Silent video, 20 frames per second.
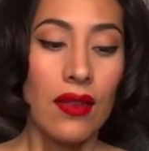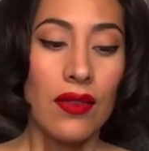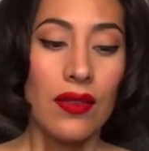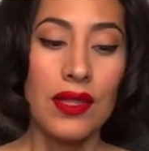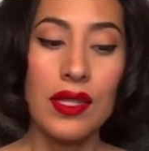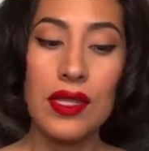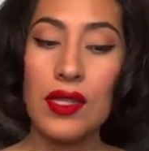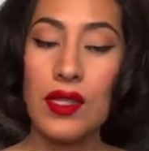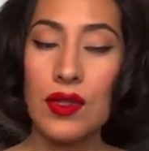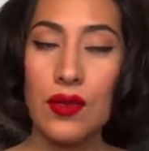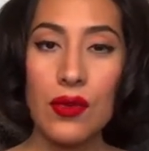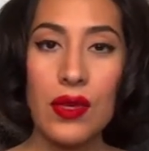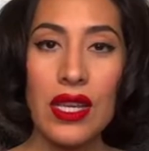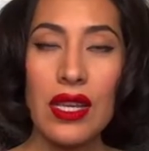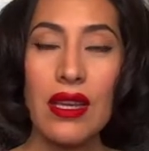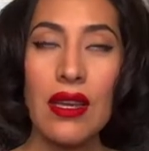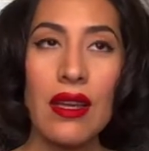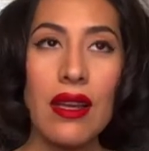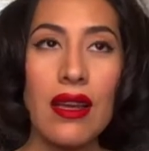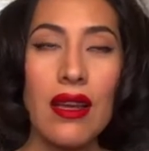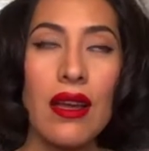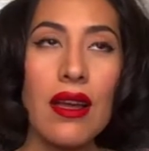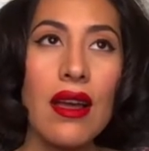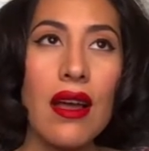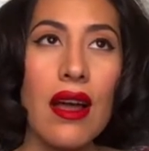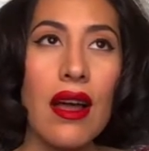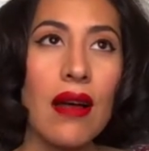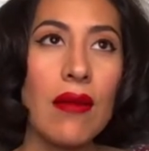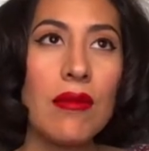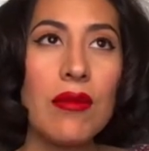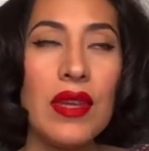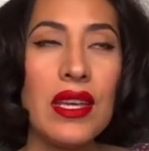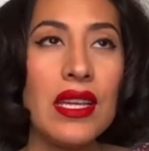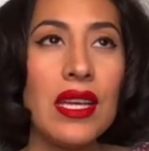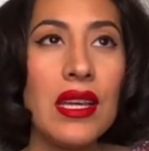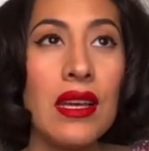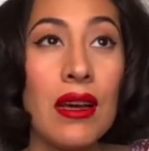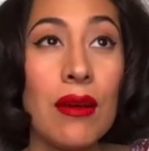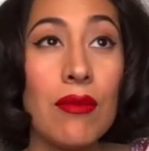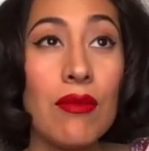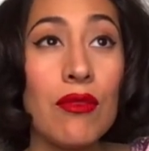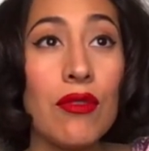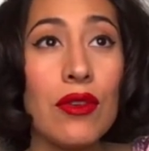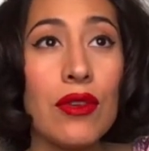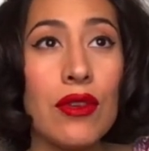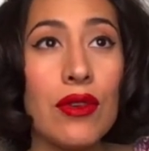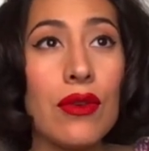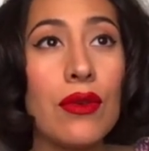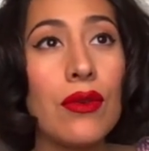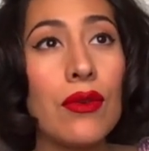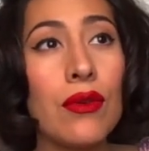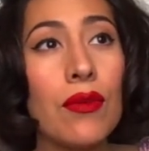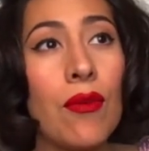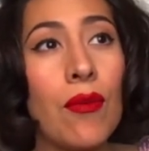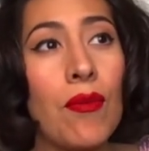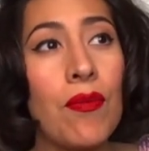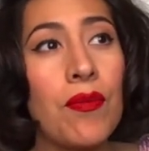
This week, I'm picking up for you